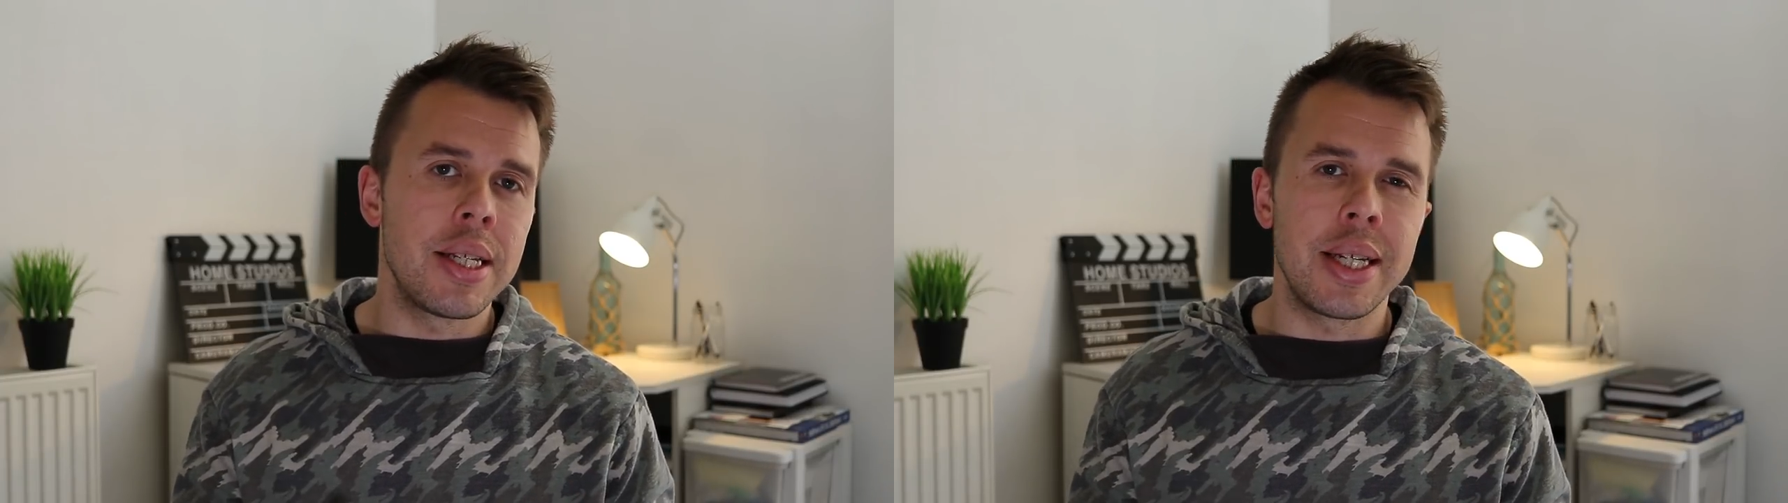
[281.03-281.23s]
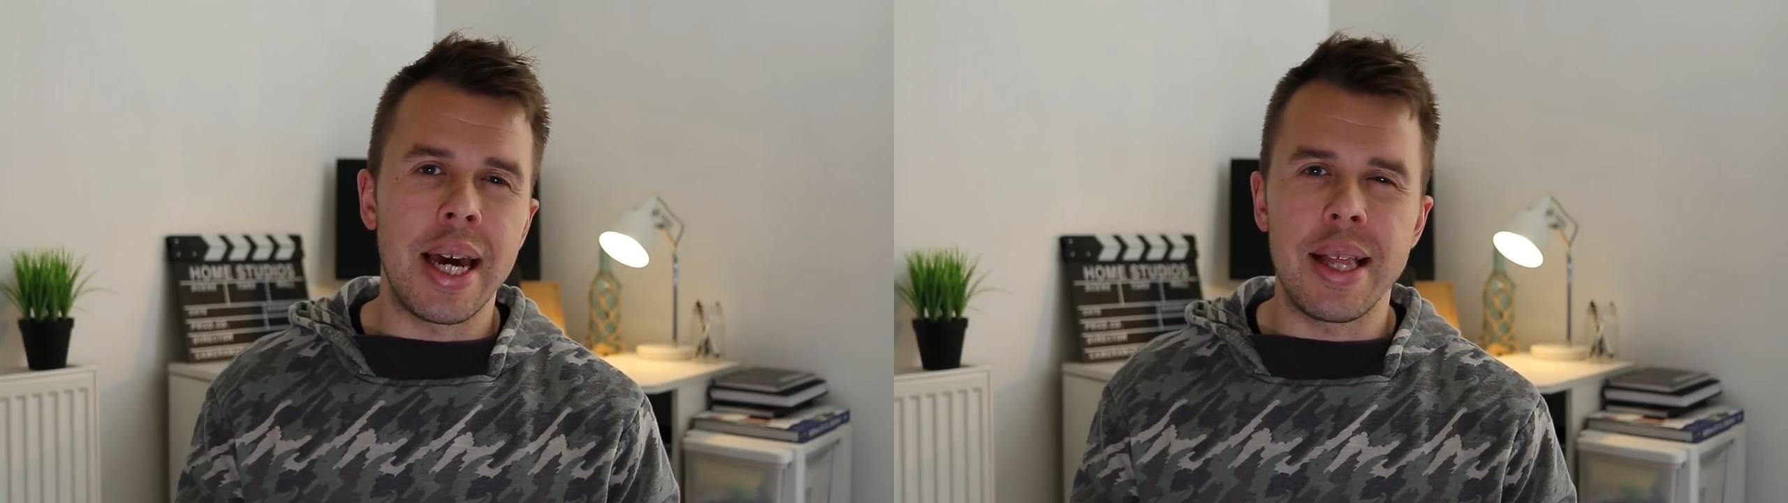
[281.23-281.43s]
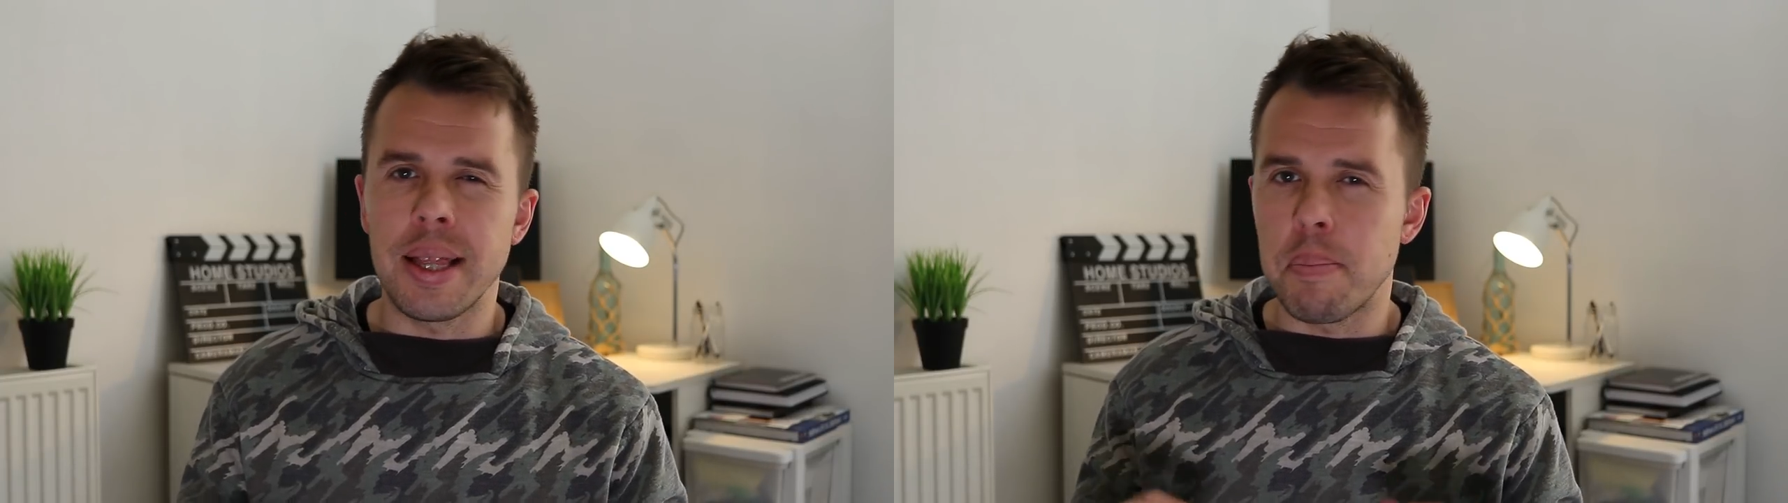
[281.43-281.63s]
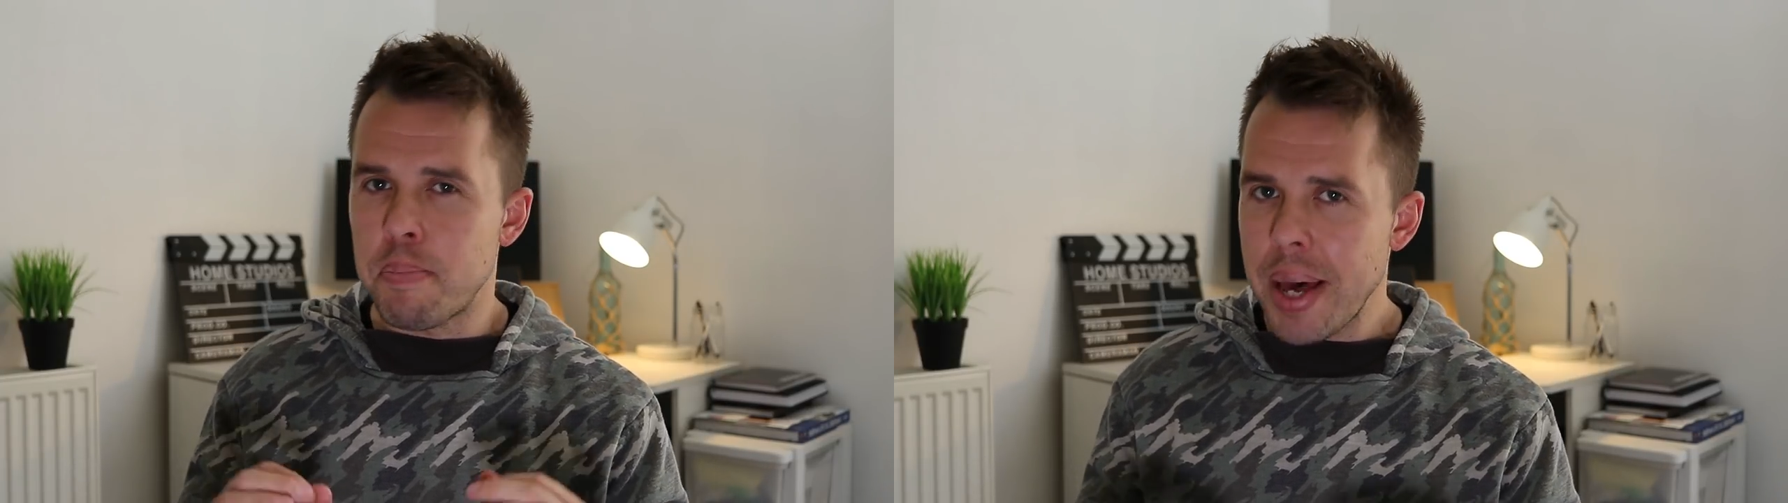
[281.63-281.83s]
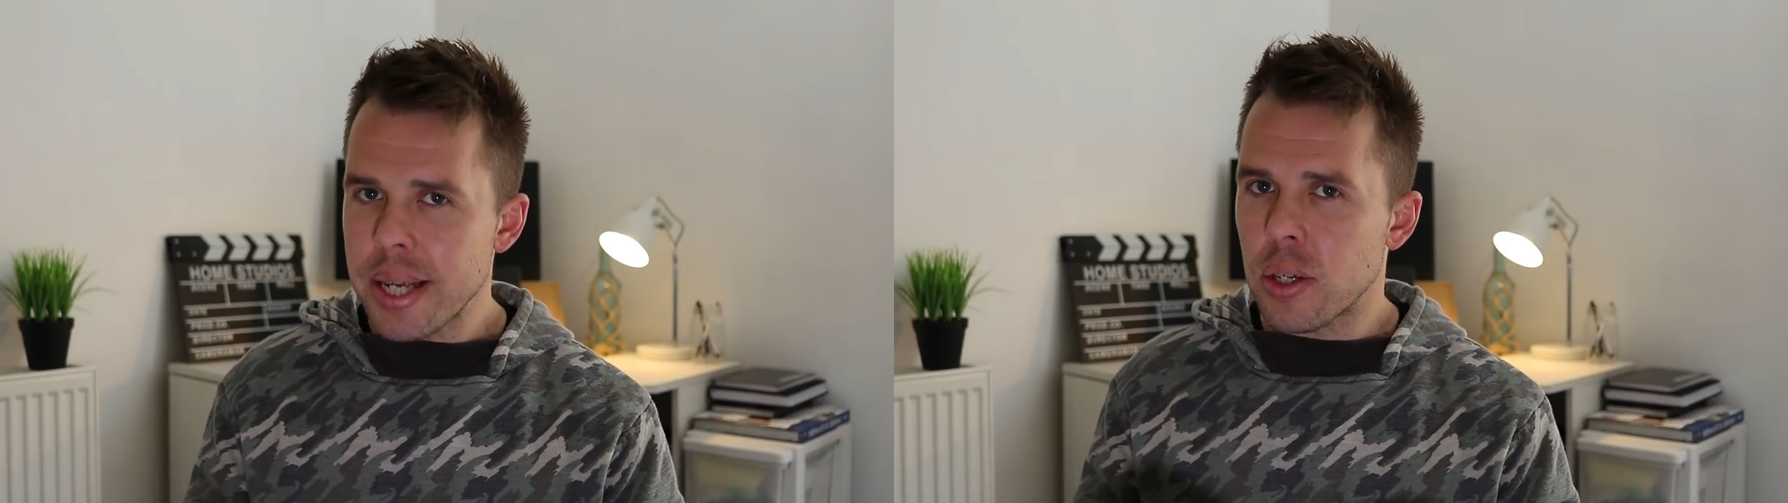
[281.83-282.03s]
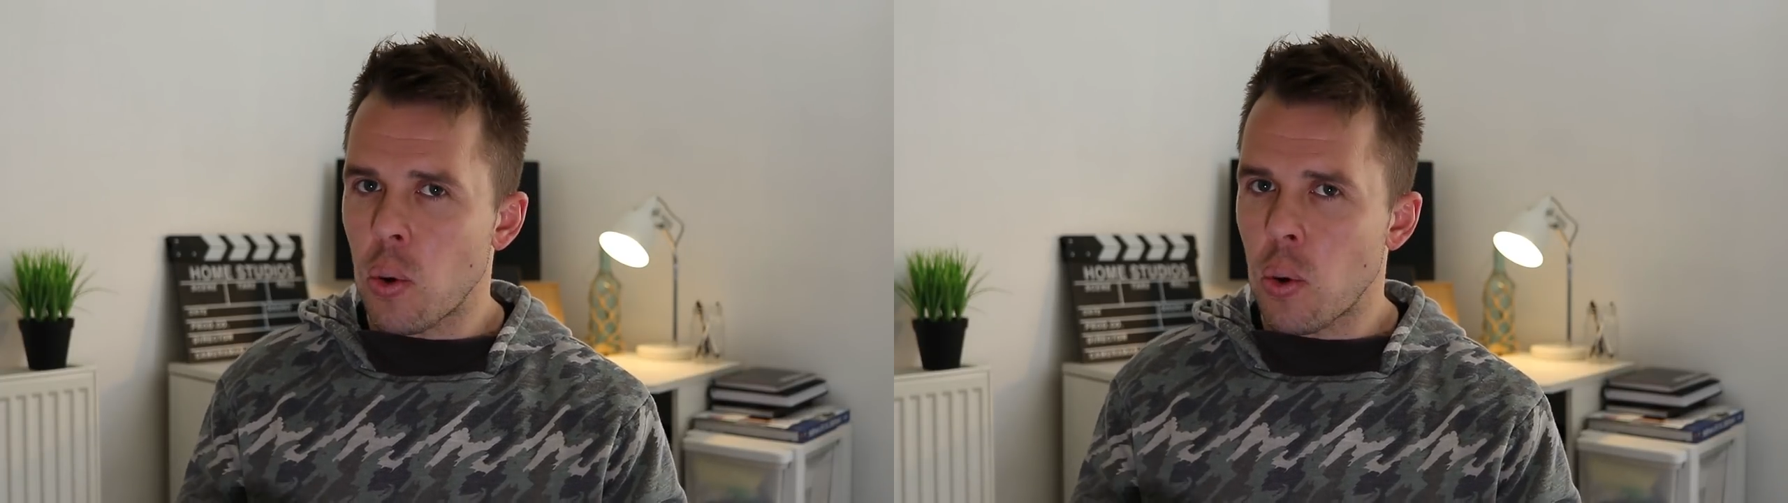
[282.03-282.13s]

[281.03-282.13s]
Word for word: to get the best